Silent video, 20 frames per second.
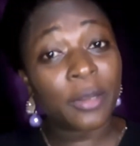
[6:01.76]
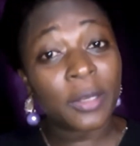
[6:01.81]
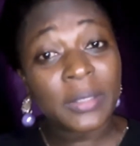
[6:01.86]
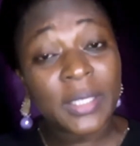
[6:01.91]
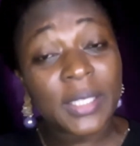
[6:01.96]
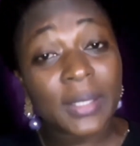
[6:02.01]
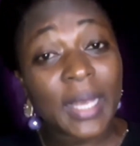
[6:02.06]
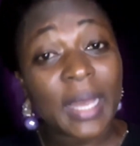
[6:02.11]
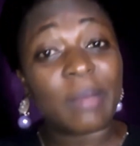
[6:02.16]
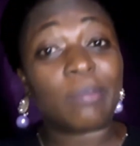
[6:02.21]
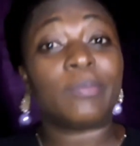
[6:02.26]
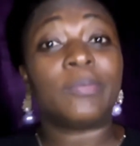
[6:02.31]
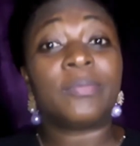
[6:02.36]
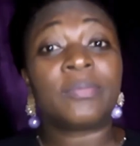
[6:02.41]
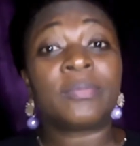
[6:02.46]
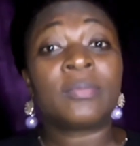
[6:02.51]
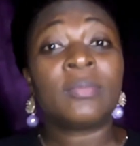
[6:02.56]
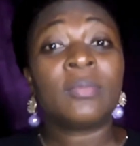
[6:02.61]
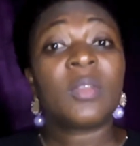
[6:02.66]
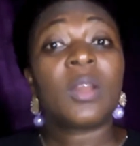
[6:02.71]
same.
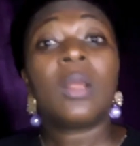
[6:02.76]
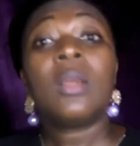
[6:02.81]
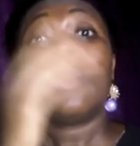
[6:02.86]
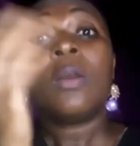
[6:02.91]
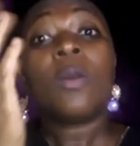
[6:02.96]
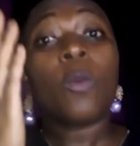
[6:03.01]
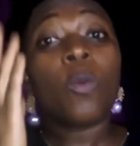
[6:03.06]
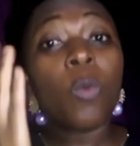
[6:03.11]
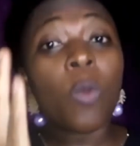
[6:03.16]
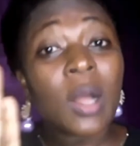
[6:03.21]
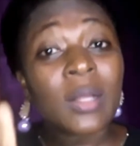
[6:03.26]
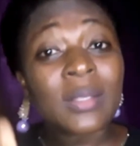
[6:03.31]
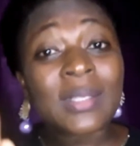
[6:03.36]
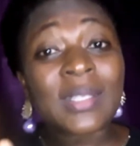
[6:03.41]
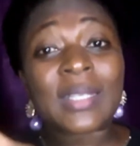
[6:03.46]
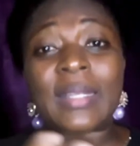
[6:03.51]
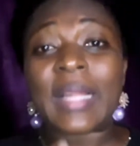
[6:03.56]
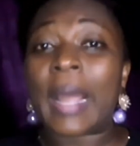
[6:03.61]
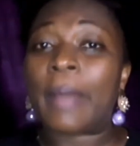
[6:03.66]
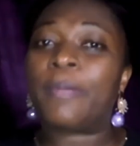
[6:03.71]
One
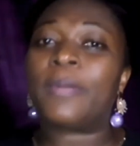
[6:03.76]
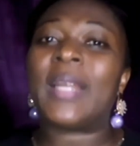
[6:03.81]
slap like